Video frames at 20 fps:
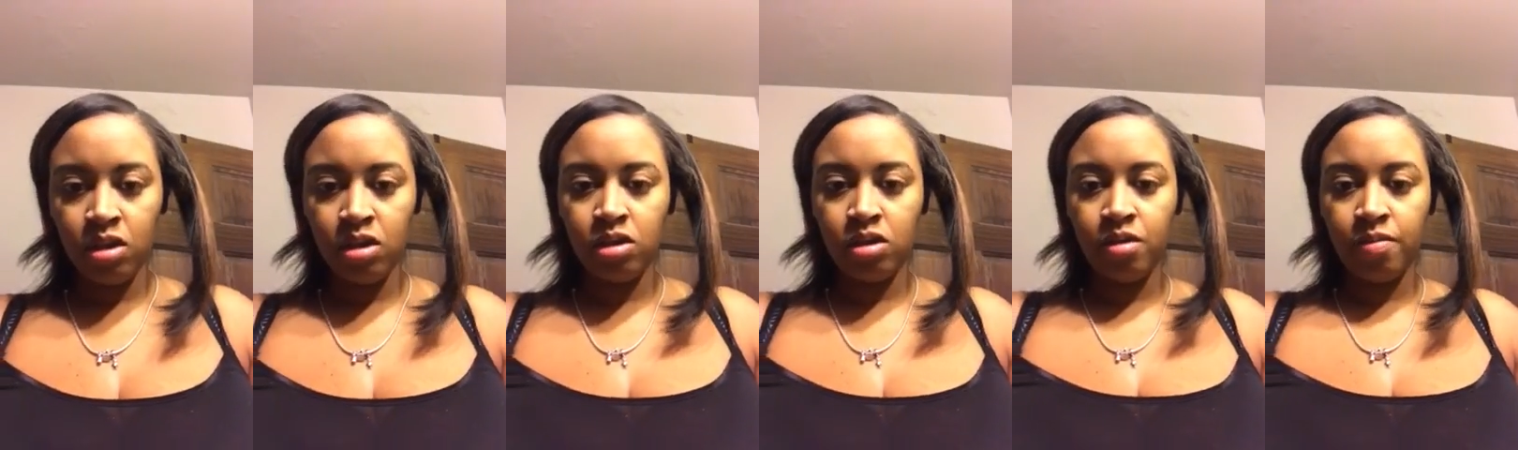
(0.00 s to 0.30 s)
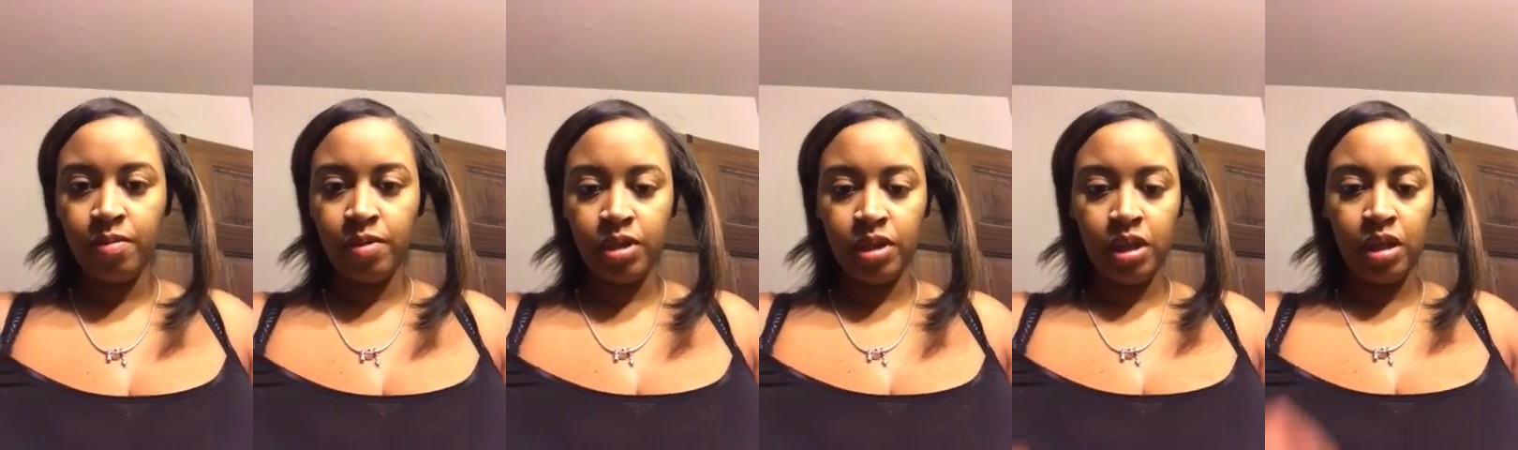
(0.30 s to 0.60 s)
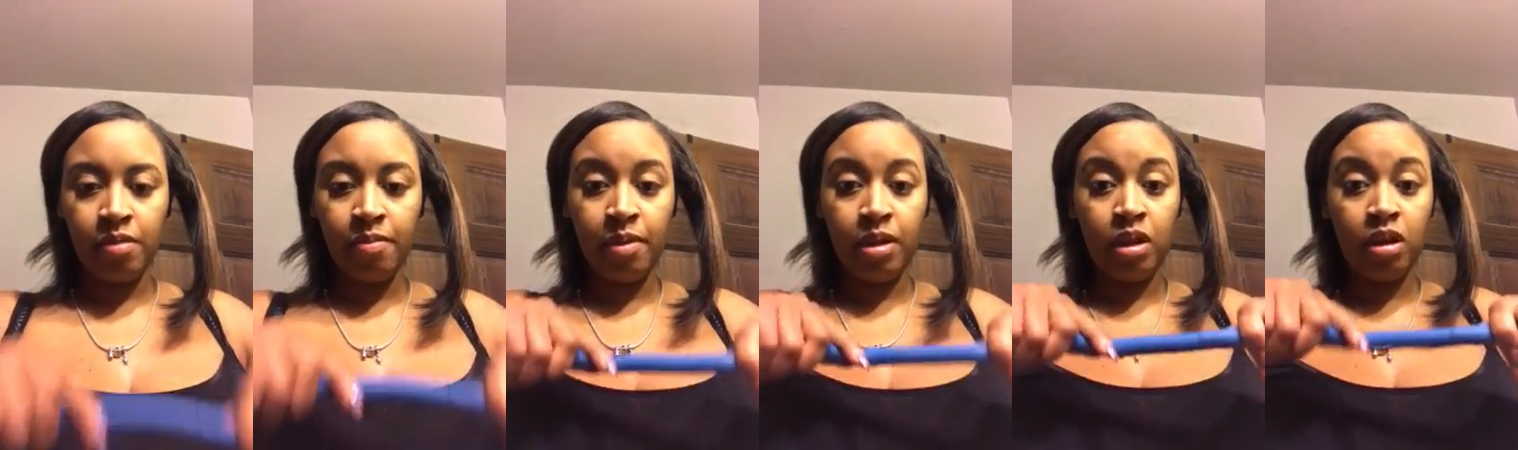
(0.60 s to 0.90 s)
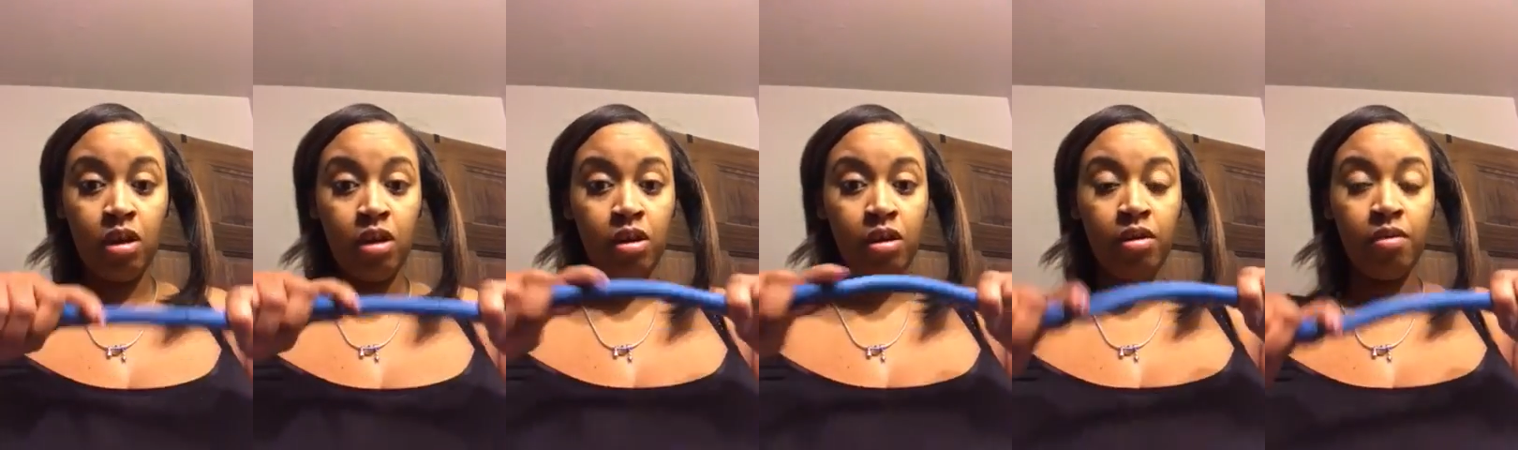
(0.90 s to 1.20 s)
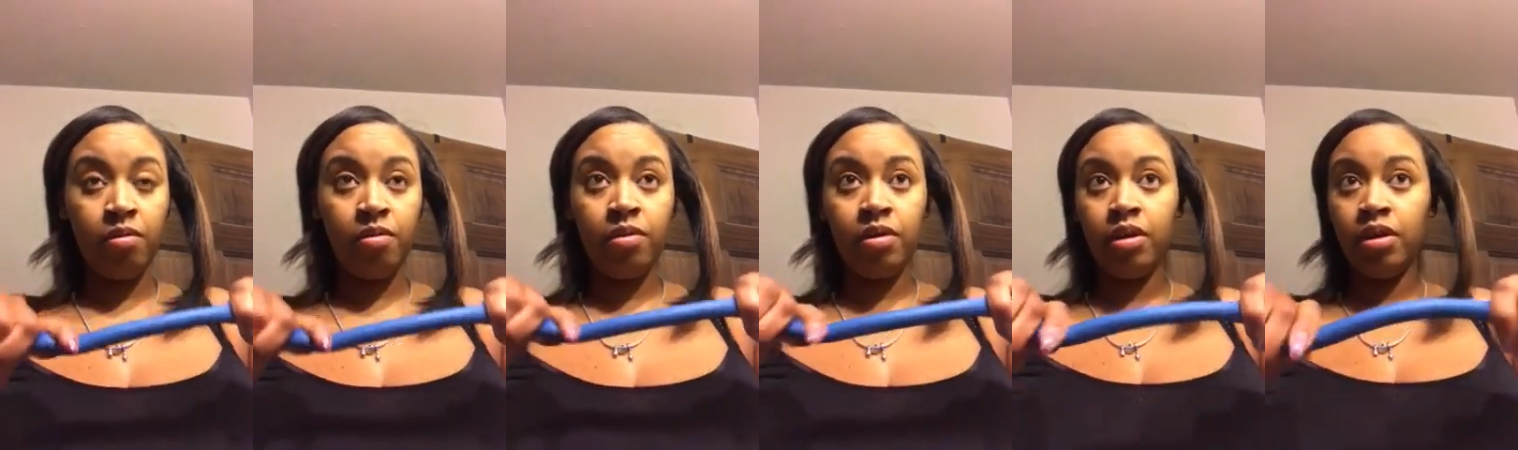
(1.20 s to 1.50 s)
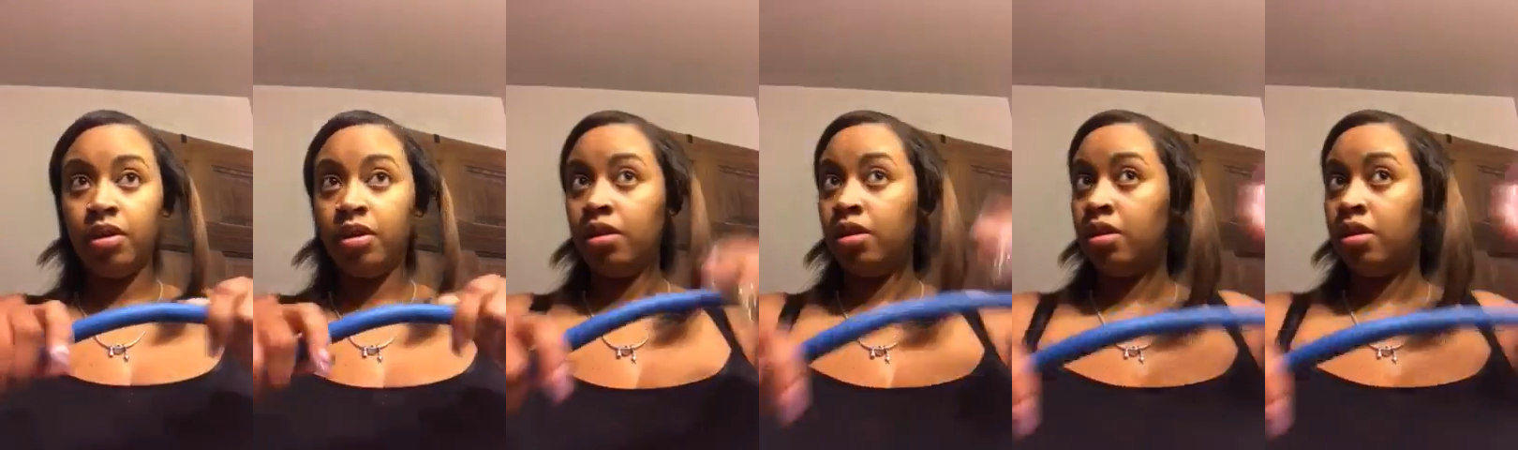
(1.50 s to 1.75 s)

So I'm gonna take my longer one.